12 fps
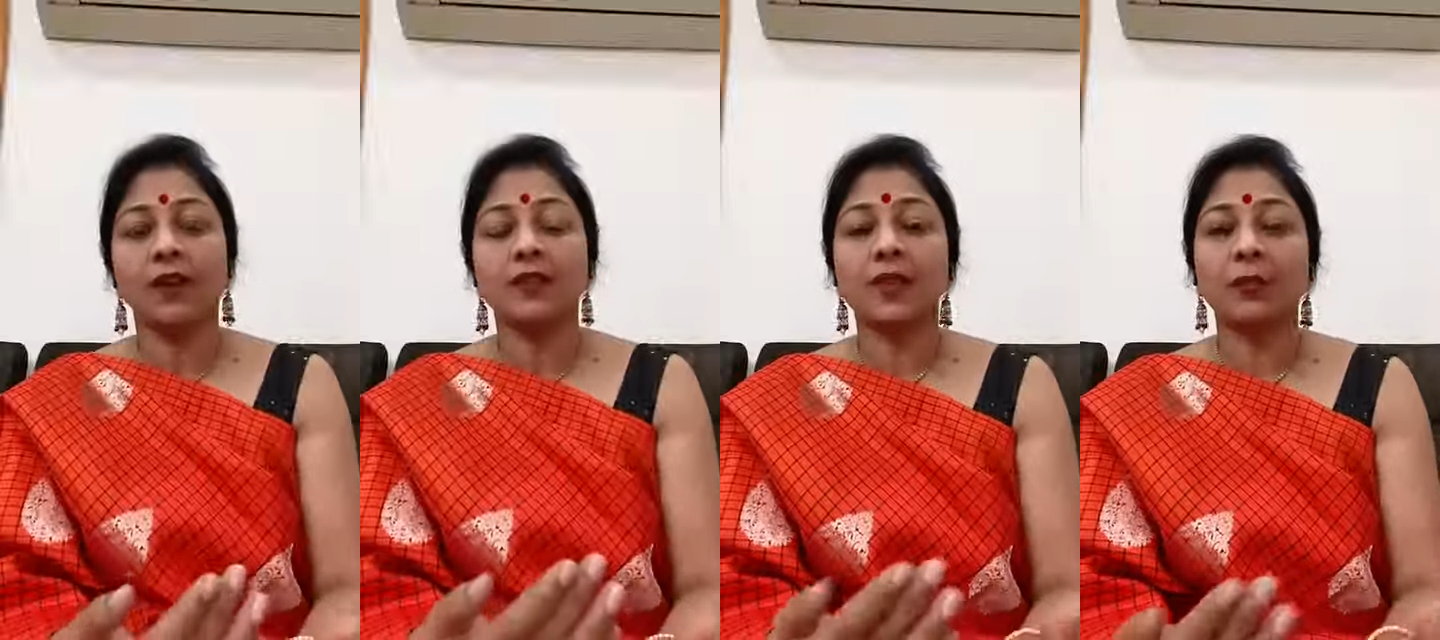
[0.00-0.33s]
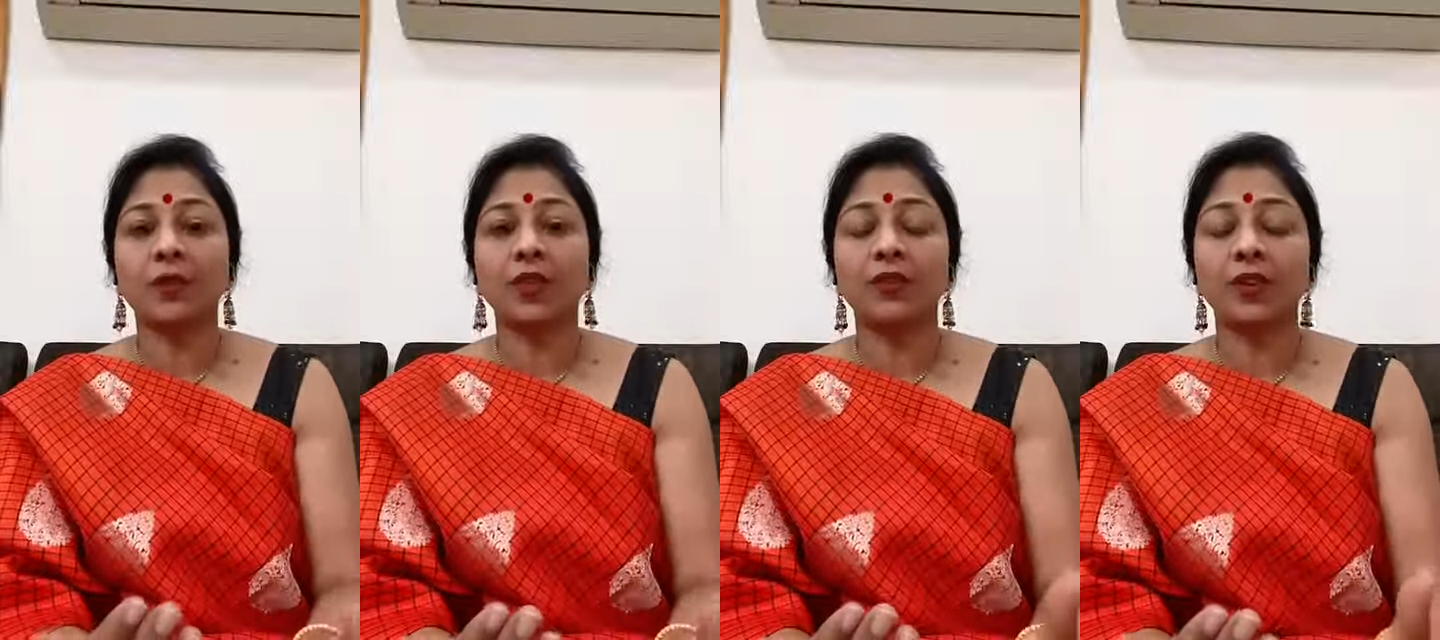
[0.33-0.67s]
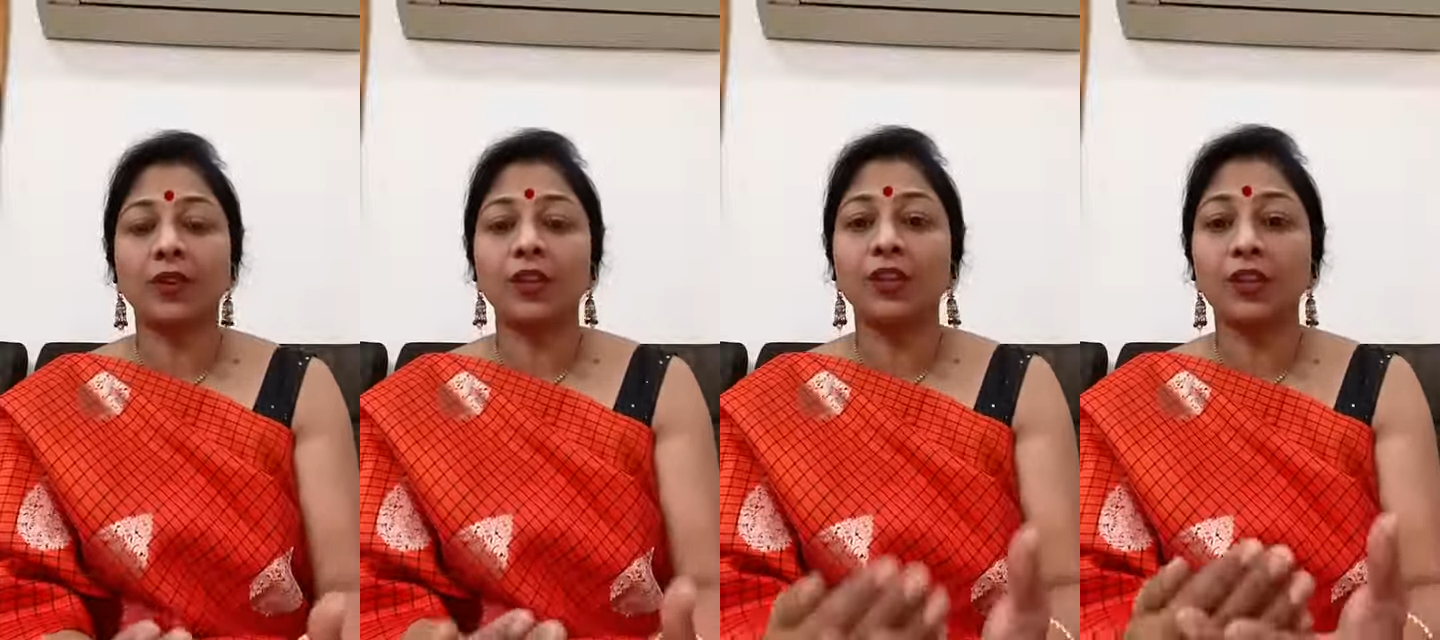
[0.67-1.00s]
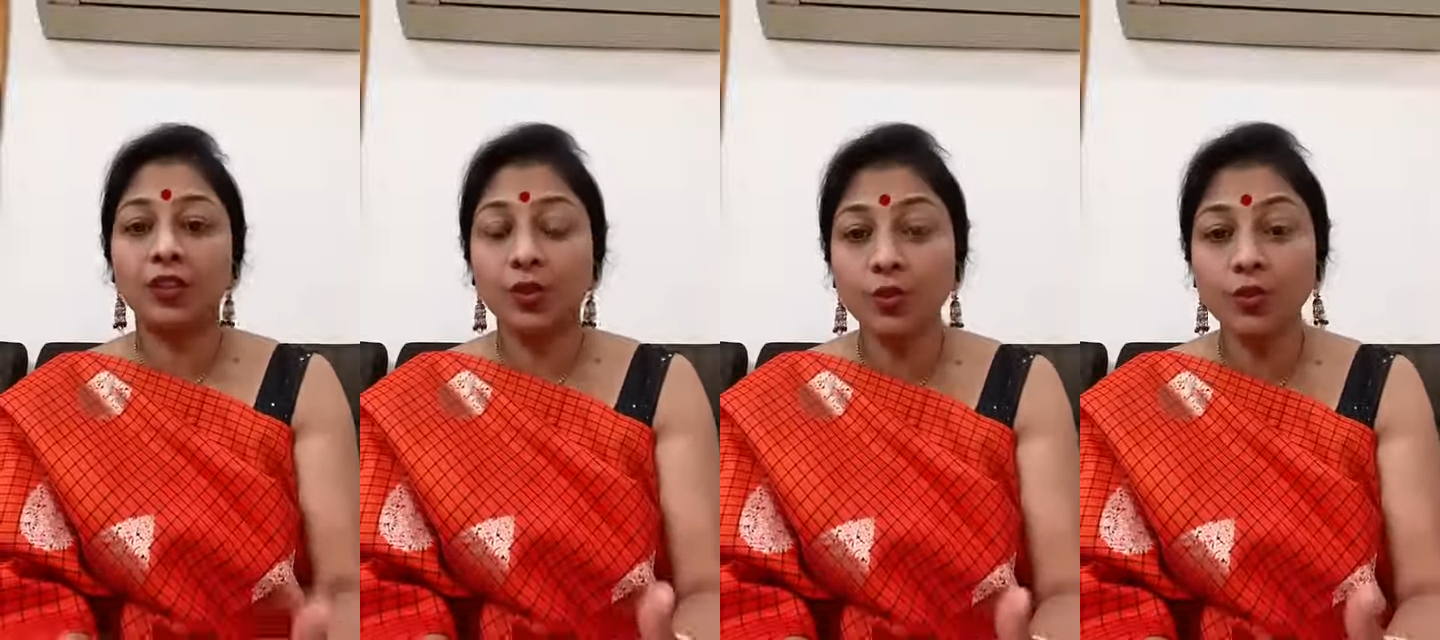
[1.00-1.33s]
something really
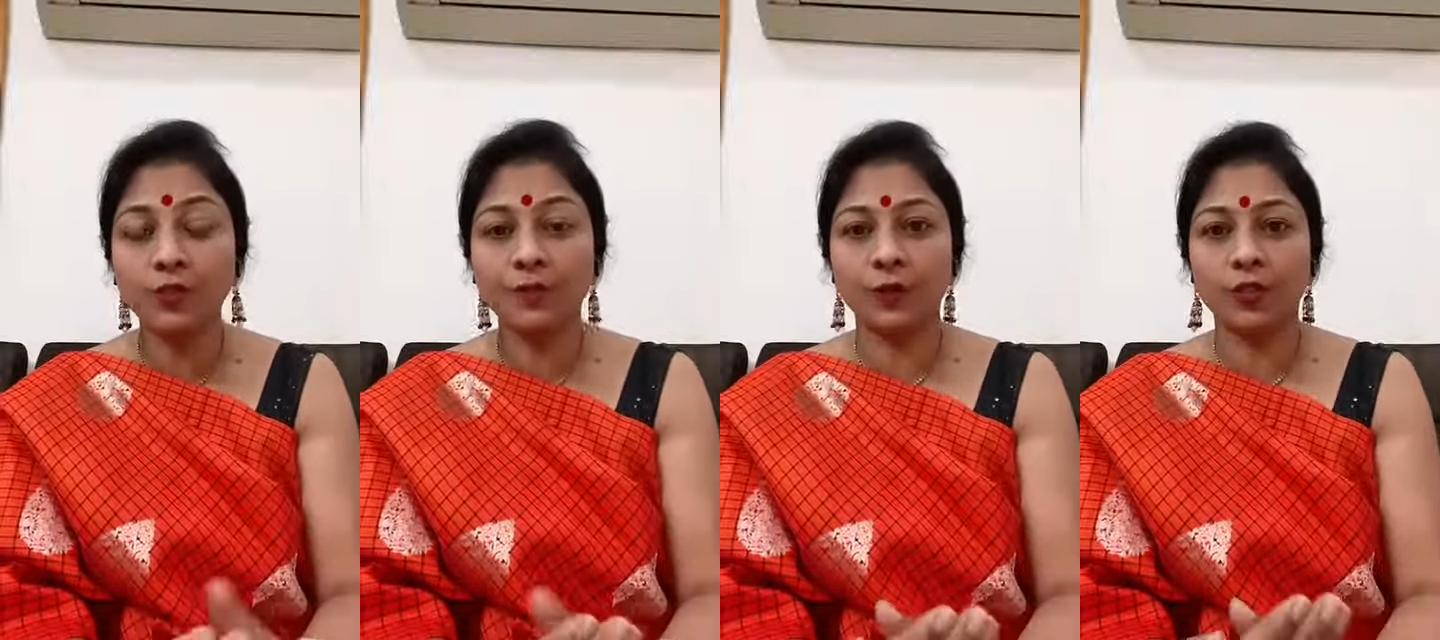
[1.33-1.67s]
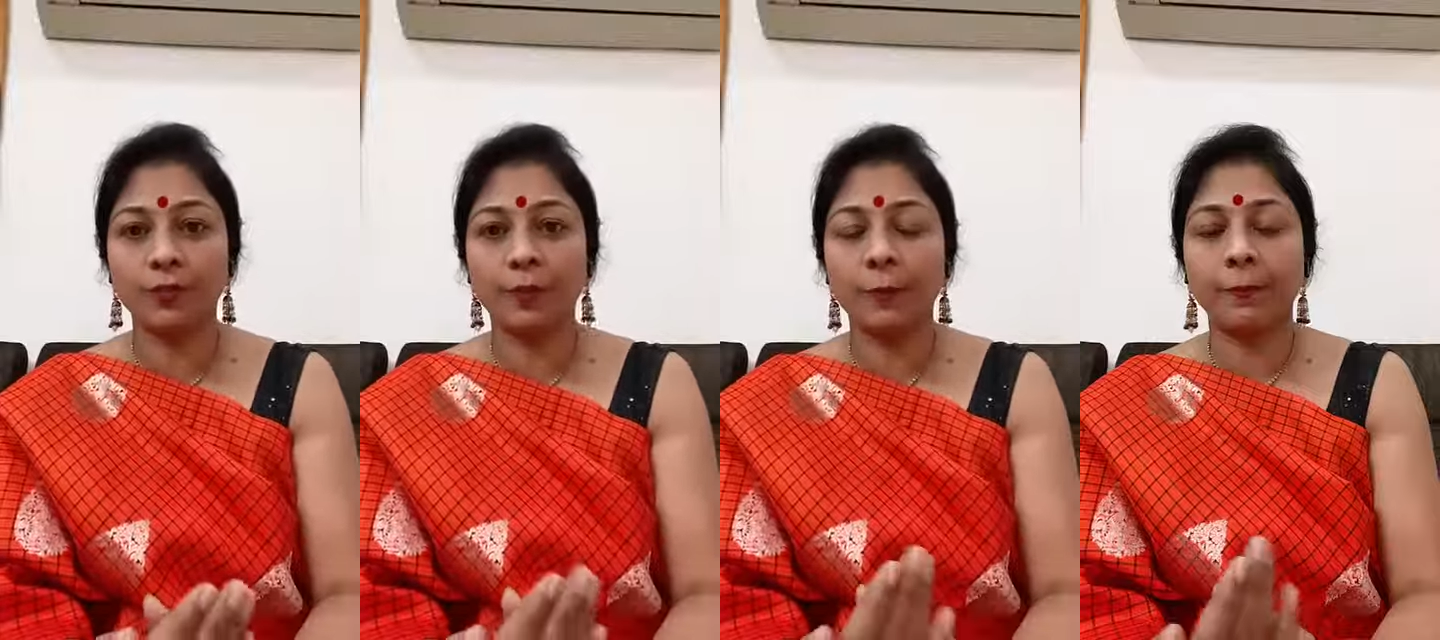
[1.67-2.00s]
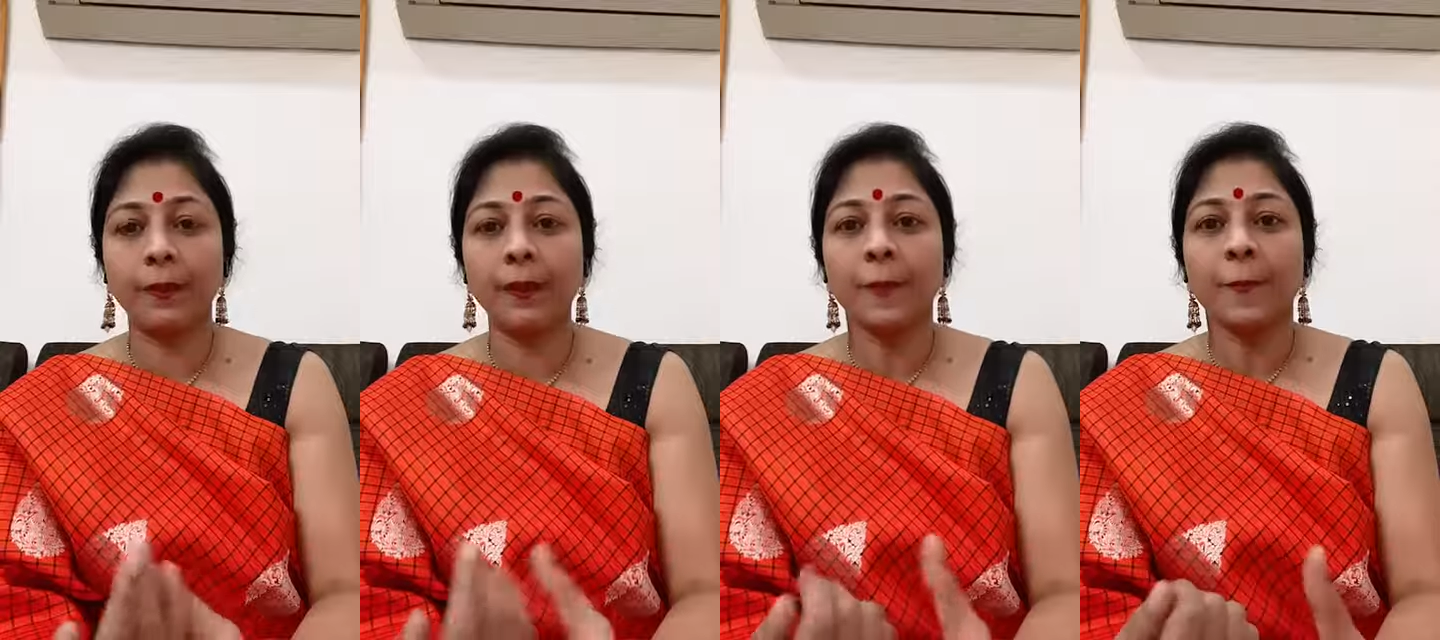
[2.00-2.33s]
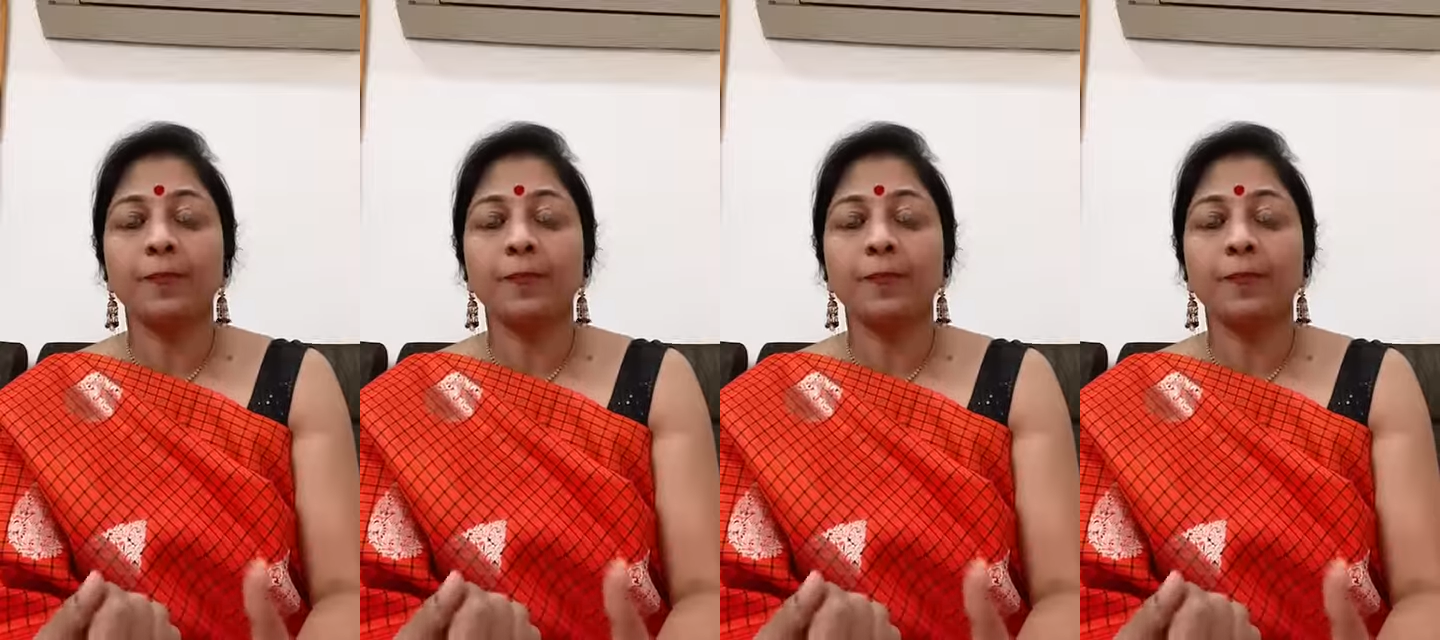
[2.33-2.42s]
useful to people,